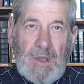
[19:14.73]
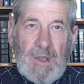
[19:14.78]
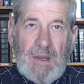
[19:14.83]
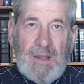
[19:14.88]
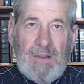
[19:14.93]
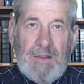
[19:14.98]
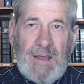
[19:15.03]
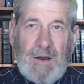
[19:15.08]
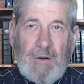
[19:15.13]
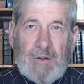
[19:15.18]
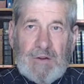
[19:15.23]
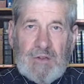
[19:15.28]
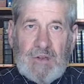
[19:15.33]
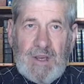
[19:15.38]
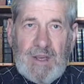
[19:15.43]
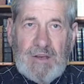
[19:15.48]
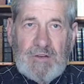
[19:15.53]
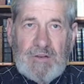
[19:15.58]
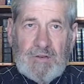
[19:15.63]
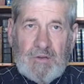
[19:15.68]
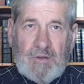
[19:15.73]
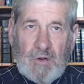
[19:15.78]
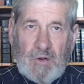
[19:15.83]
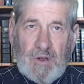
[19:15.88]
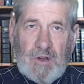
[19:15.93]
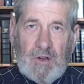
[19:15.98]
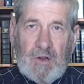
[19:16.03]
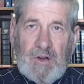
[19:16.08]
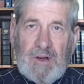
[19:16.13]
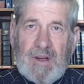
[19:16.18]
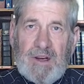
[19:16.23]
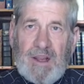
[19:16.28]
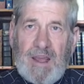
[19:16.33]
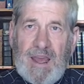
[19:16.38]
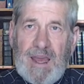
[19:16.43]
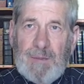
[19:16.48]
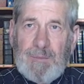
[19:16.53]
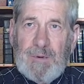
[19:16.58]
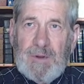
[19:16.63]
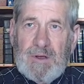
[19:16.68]
And now it changes a little, and it
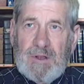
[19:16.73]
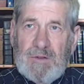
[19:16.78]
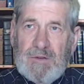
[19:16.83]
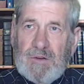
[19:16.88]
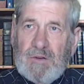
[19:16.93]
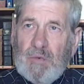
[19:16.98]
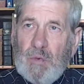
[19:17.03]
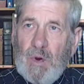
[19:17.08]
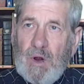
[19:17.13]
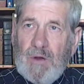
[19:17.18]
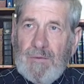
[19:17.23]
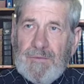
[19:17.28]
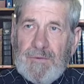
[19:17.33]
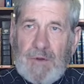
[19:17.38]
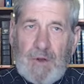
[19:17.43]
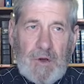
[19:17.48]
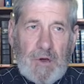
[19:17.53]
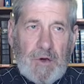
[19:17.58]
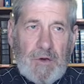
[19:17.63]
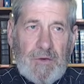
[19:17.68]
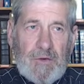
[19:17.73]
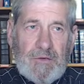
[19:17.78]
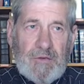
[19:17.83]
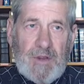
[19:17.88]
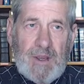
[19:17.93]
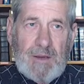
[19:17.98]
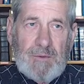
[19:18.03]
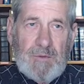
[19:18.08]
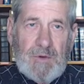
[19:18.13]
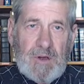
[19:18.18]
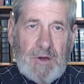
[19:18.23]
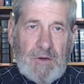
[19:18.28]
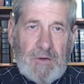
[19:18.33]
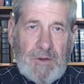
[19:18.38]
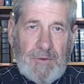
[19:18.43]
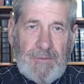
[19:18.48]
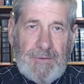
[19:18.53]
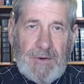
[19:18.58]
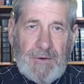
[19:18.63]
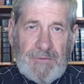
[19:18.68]
happened in the 12th year, the same year, in
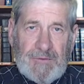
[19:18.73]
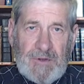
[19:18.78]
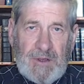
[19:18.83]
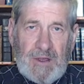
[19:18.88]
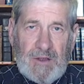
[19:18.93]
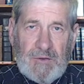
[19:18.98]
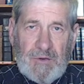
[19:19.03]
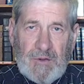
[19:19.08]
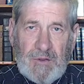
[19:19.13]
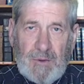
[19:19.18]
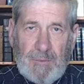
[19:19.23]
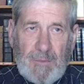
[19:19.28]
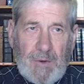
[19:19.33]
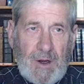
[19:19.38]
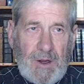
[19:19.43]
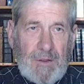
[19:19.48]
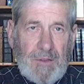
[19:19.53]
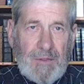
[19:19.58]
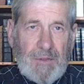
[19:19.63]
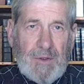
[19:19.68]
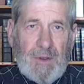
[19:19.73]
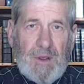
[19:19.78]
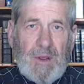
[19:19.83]
the 15th of the month.